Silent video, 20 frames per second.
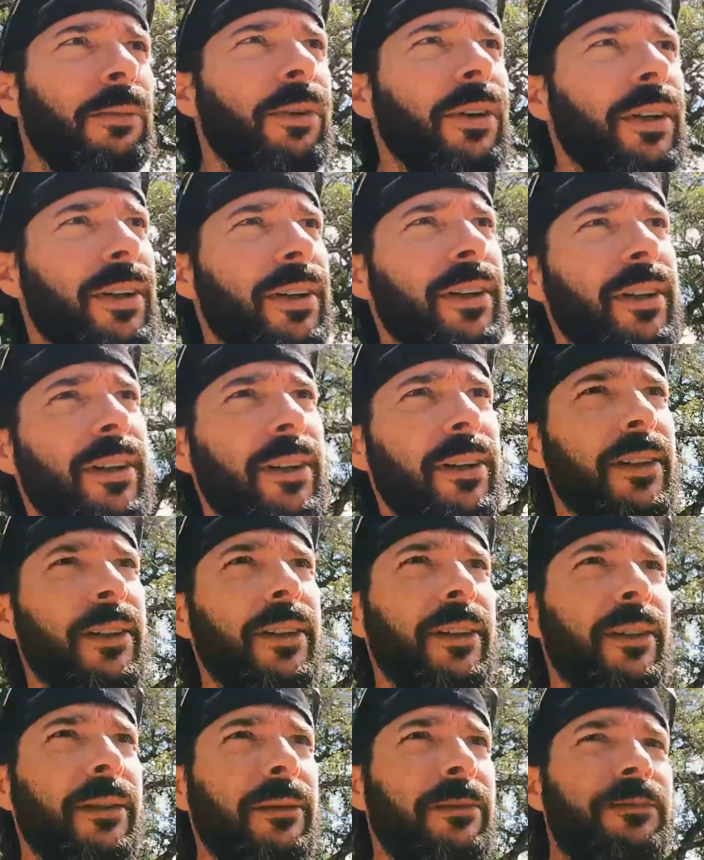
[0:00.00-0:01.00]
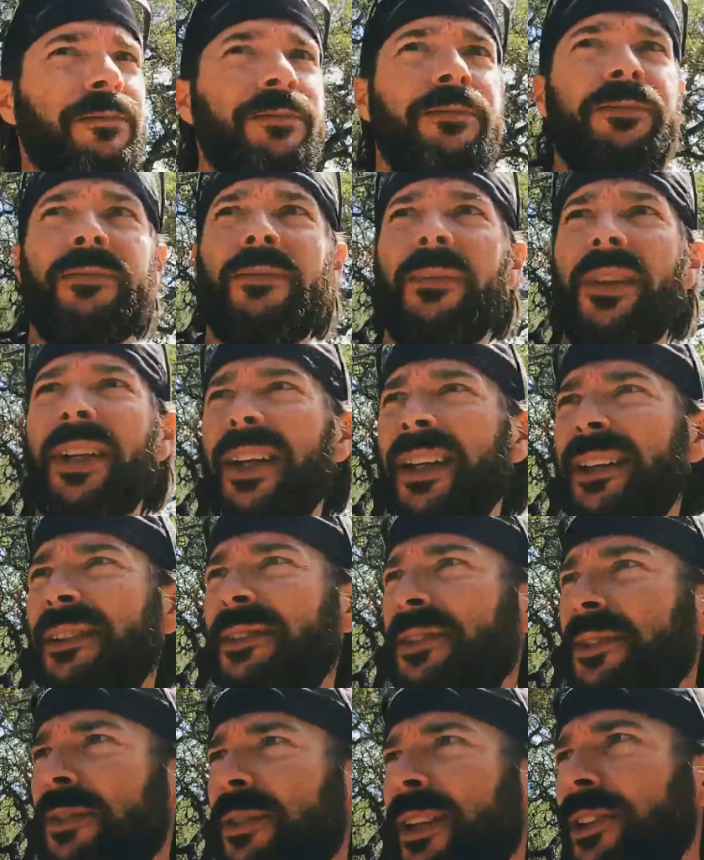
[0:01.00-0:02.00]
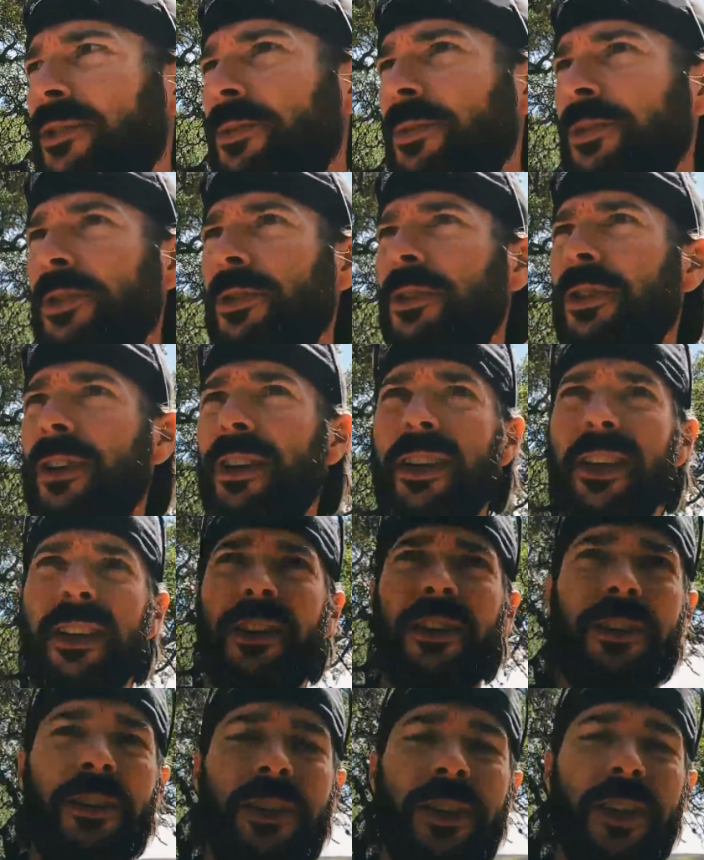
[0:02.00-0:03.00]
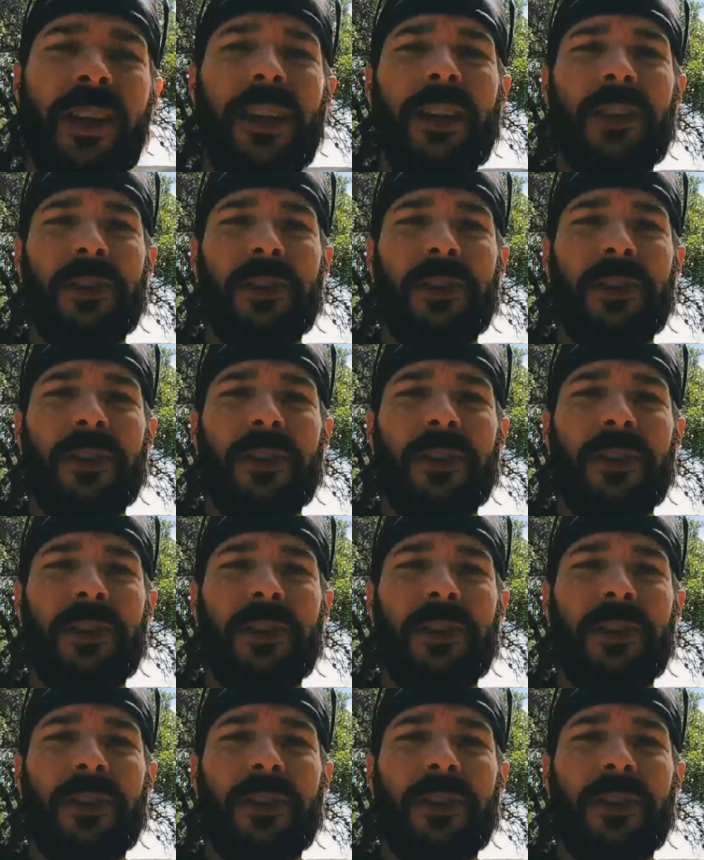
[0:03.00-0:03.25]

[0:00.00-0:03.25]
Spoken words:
But yeah, so that's what's going on out here.